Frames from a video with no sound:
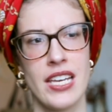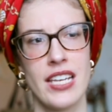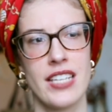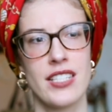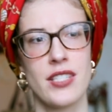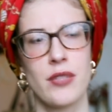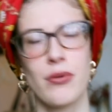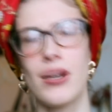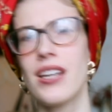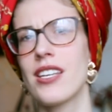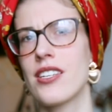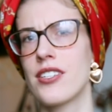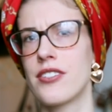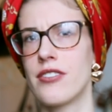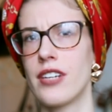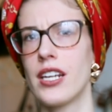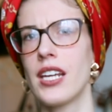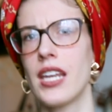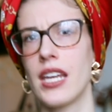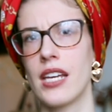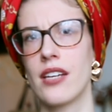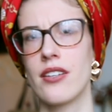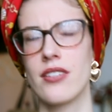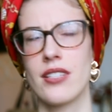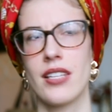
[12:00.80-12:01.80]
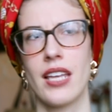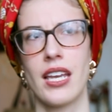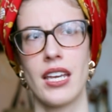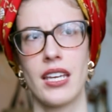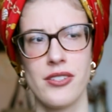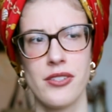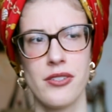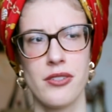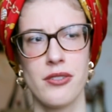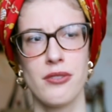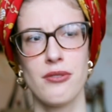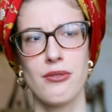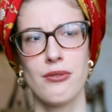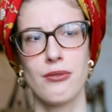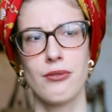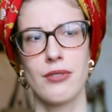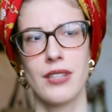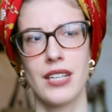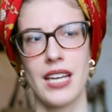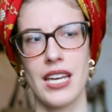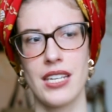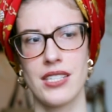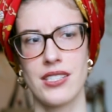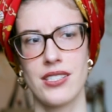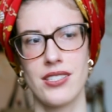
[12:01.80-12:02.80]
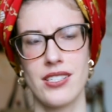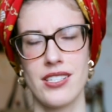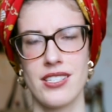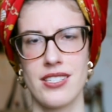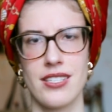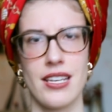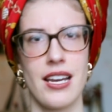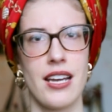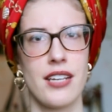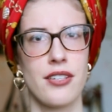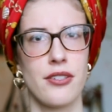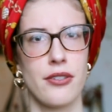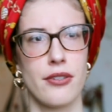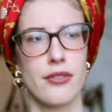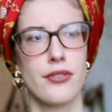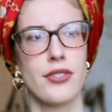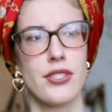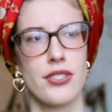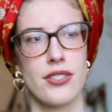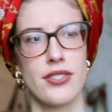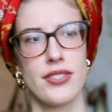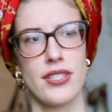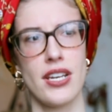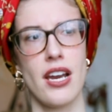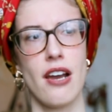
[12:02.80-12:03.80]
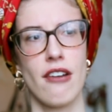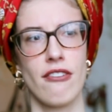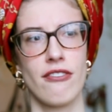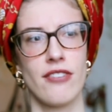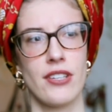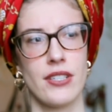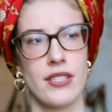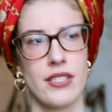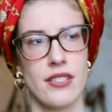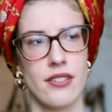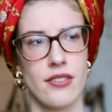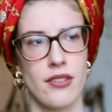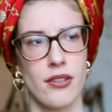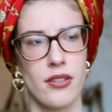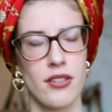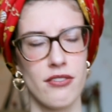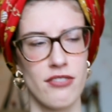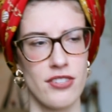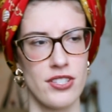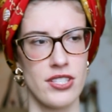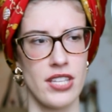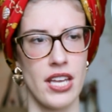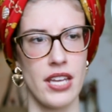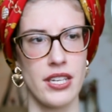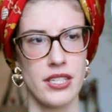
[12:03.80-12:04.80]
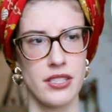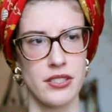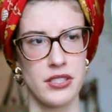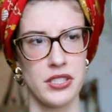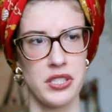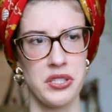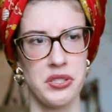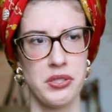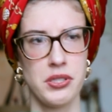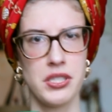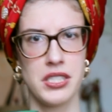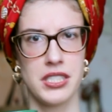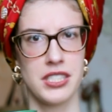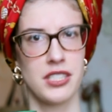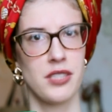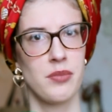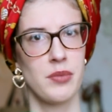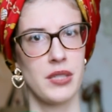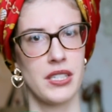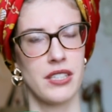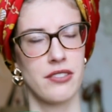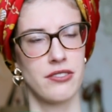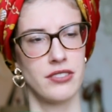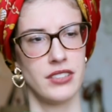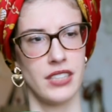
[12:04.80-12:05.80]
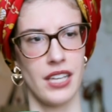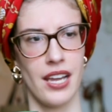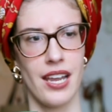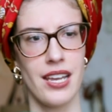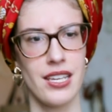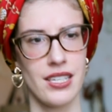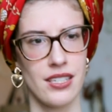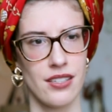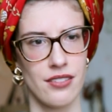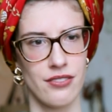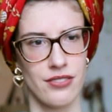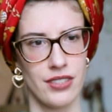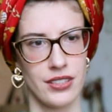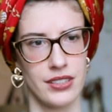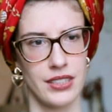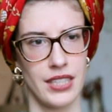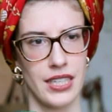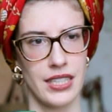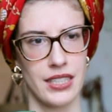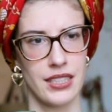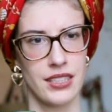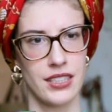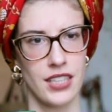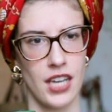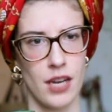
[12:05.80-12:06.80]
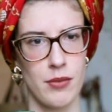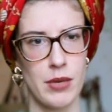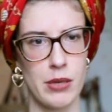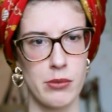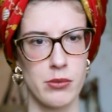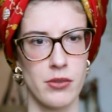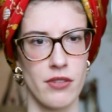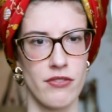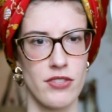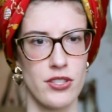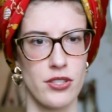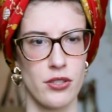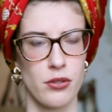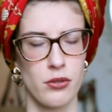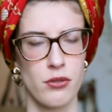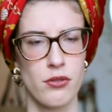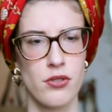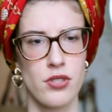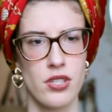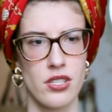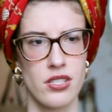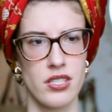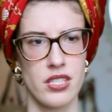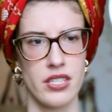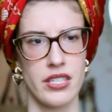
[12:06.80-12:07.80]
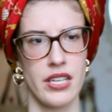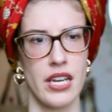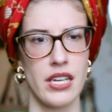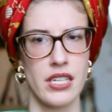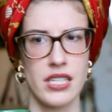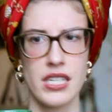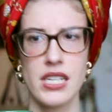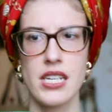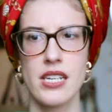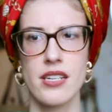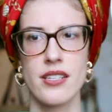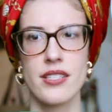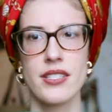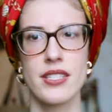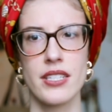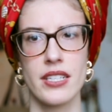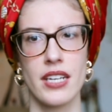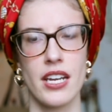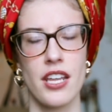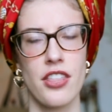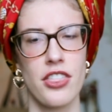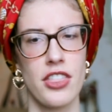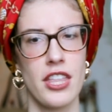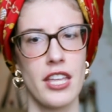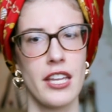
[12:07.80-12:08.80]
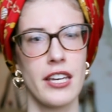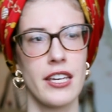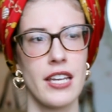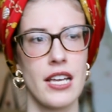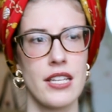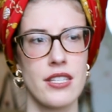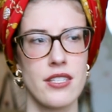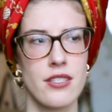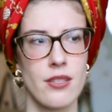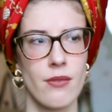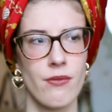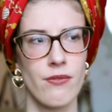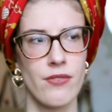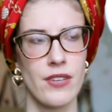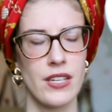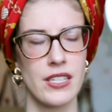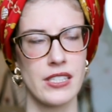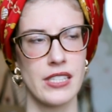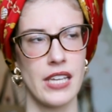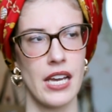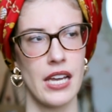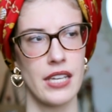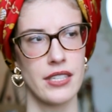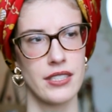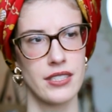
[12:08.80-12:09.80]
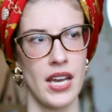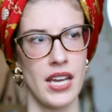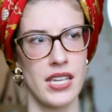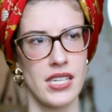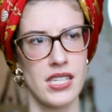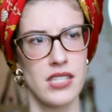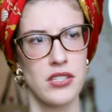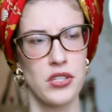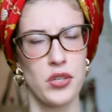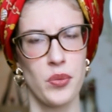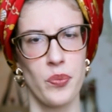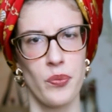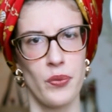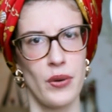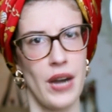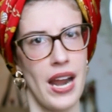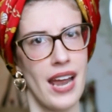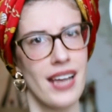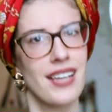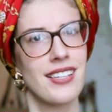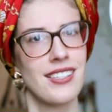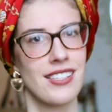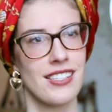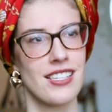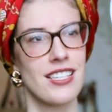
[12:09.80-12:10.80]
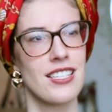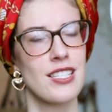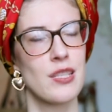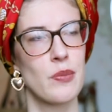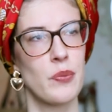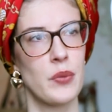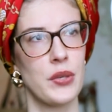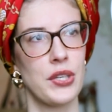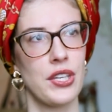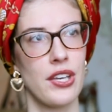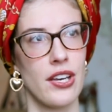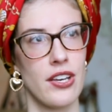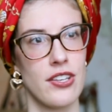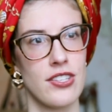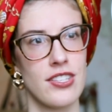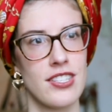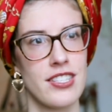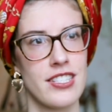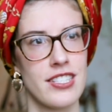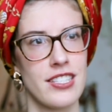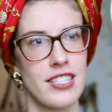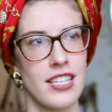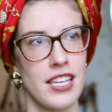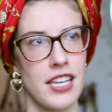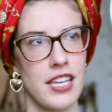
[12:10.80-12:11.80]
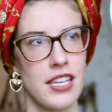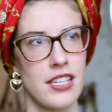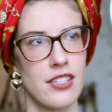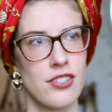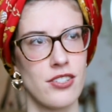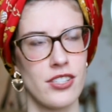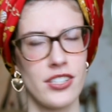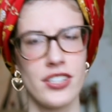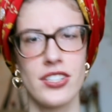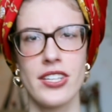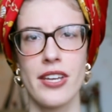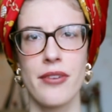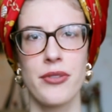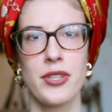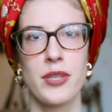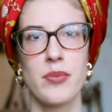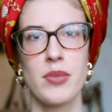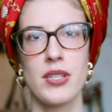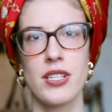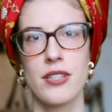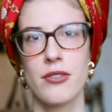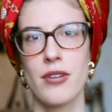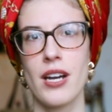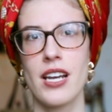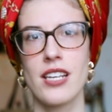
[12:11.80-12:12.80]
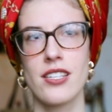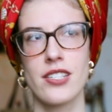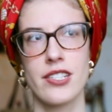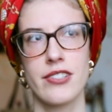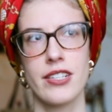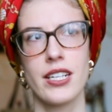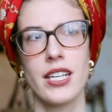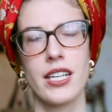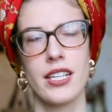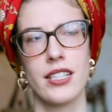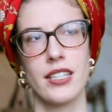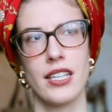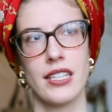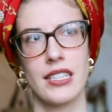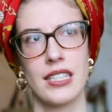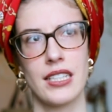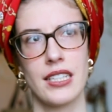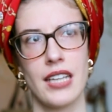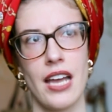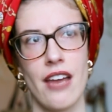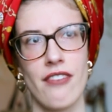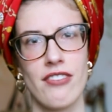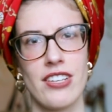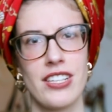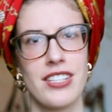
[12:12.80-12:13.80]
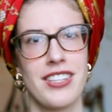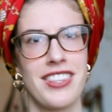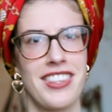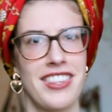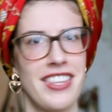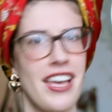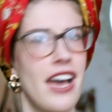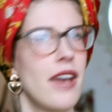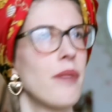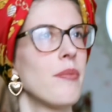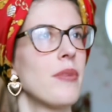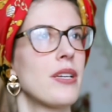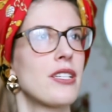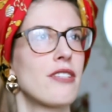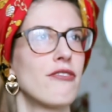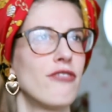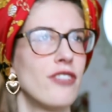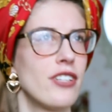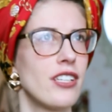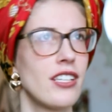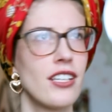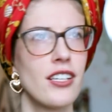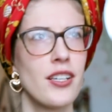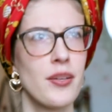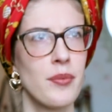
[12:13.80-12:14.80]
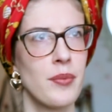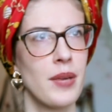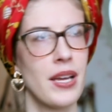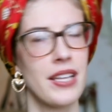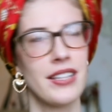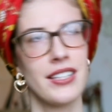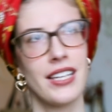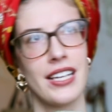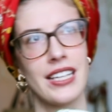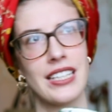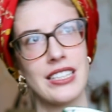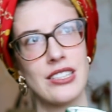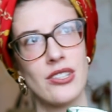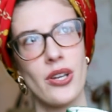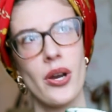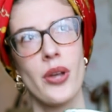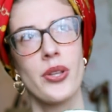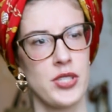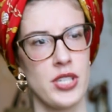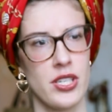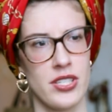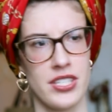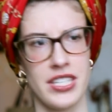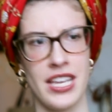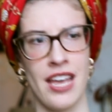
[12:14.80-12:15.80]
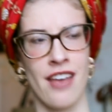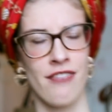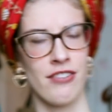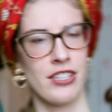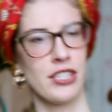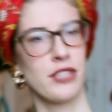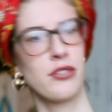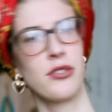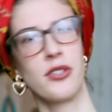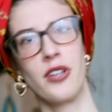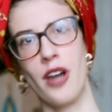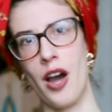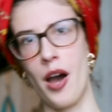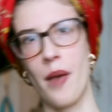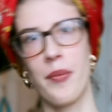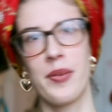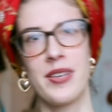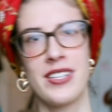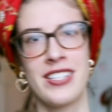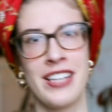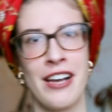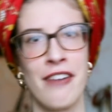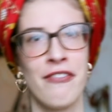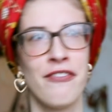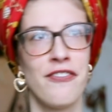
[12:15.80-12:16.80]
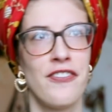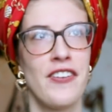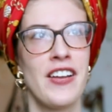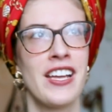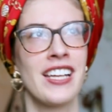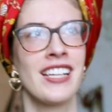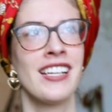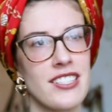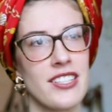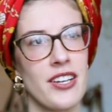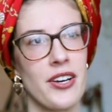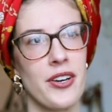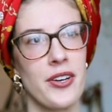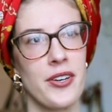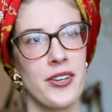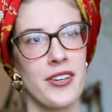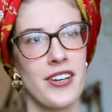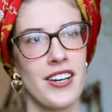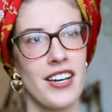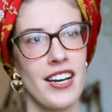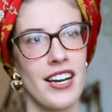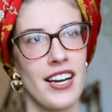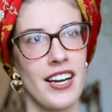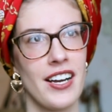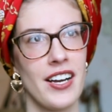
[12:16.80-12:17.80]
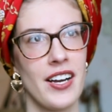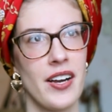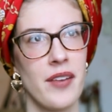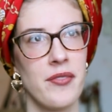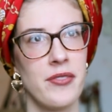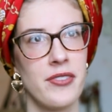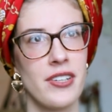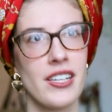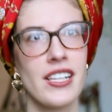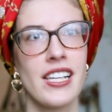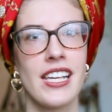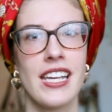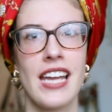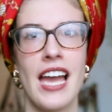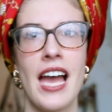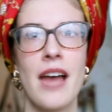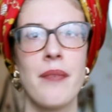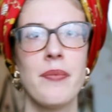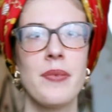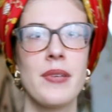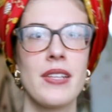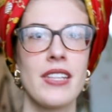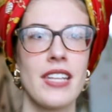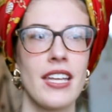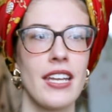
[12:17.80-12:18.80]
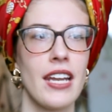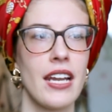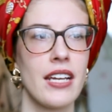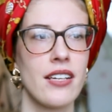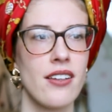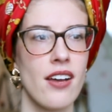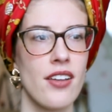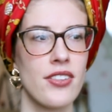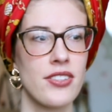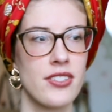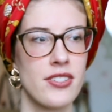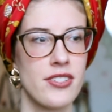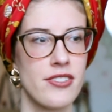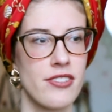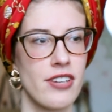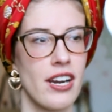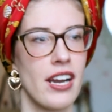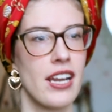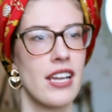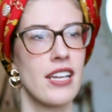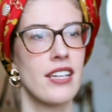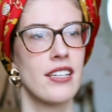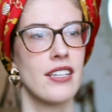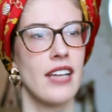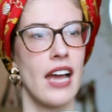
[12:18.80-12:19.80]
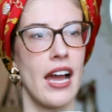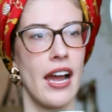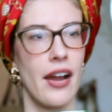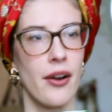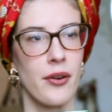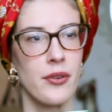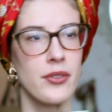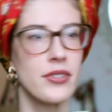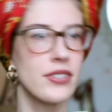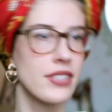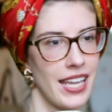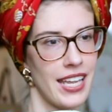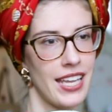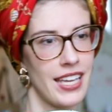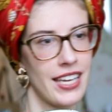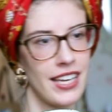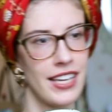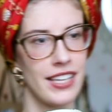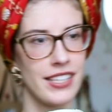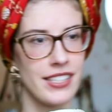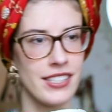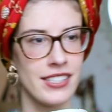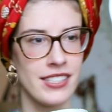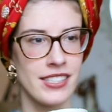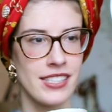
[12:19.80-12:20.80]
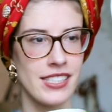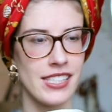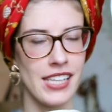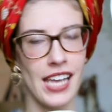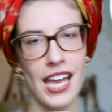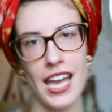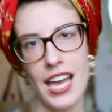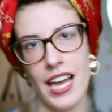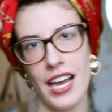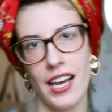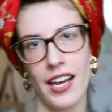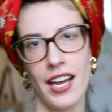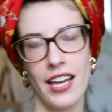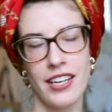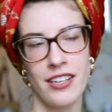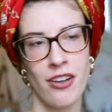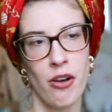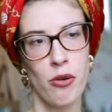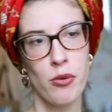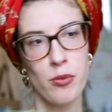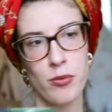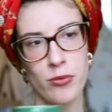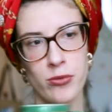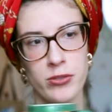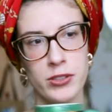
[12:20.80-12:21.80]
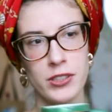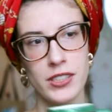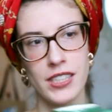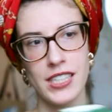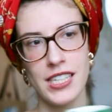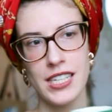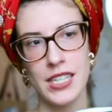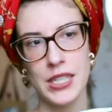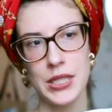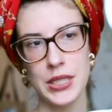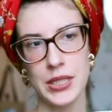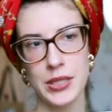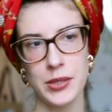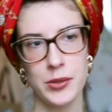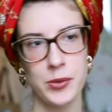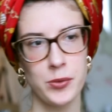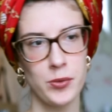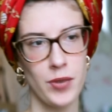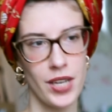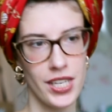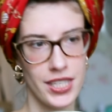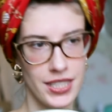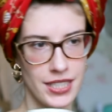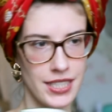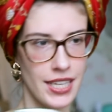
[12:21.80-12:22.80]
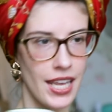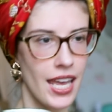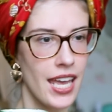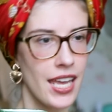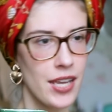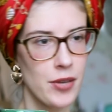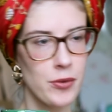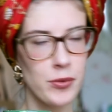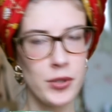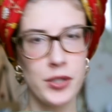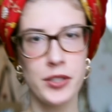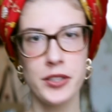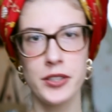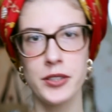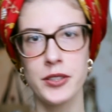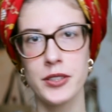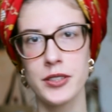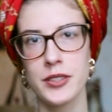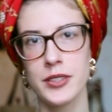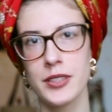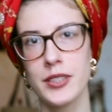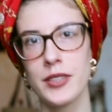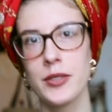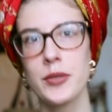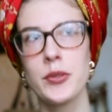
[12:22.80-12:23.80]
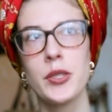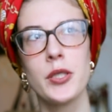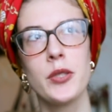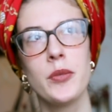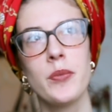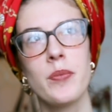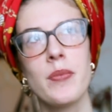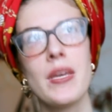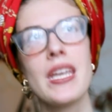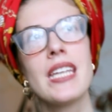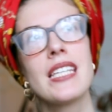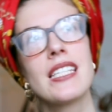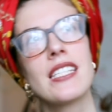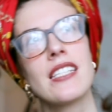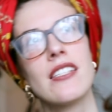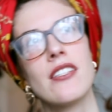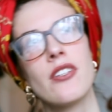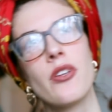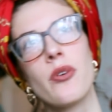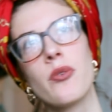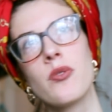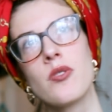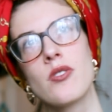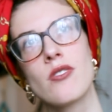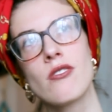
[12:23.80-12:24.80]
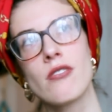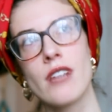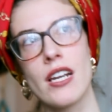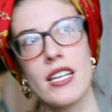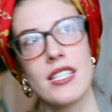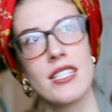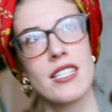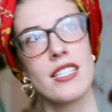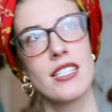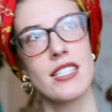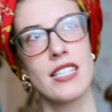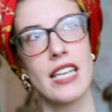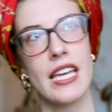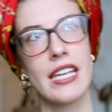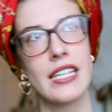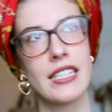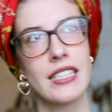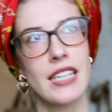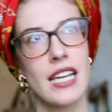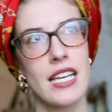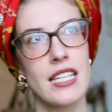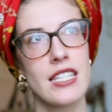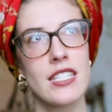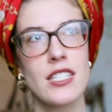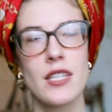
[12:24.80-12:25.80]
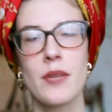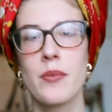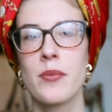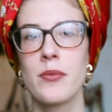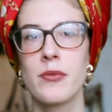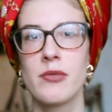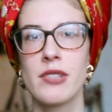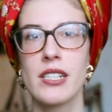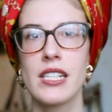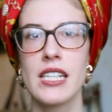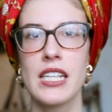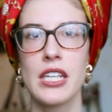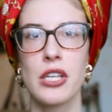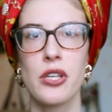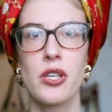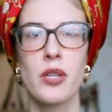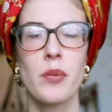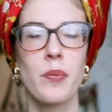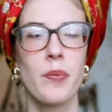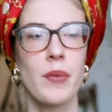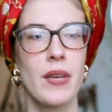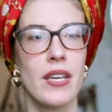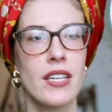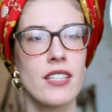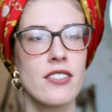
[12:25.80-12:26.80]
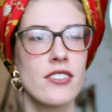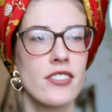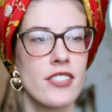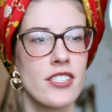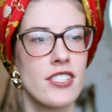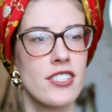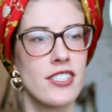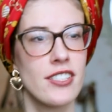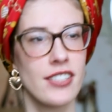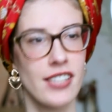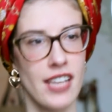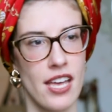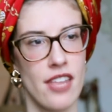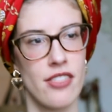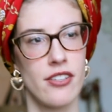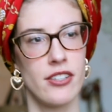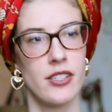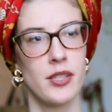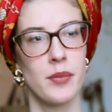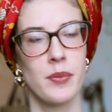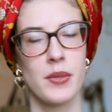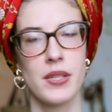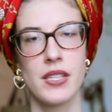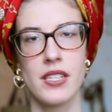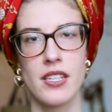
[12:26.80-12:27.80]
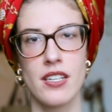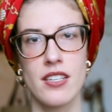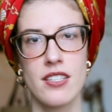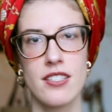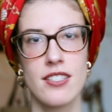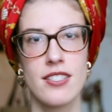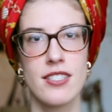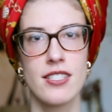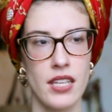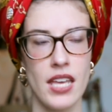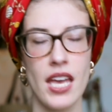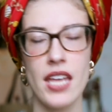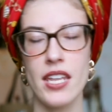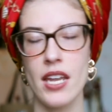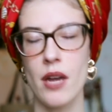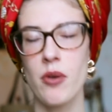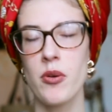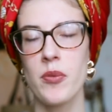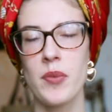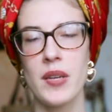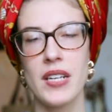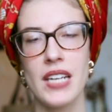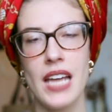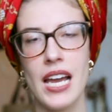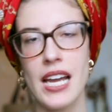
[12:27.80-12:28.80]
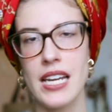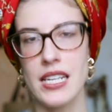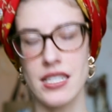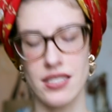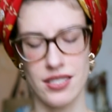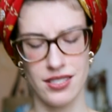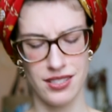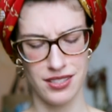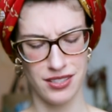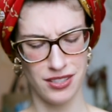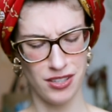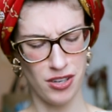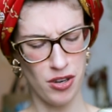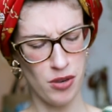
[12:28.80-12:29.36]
is quite tricky, because like you get to decide all the stuff and all of a sudden you need to be creative and like come up with solutions and ideas. And I think that's something that I need to practice, because it turned out to be quite tricky, like having that much freedom and like not just having to copy something. So I'm really happy that I got to try it out, and yeah, and hopefully one day we'll meet in those dresses and get some really cute pictures together, because yeah, that would be nice.